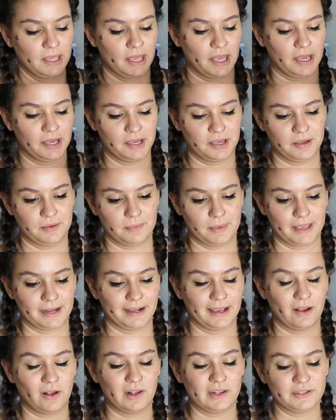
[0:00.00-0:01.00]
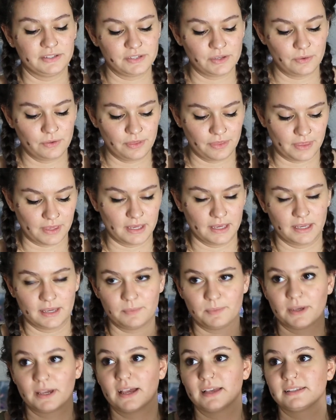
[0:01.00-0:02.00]
And I also think
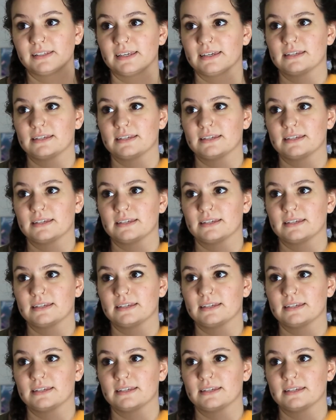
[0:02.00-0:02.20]
because it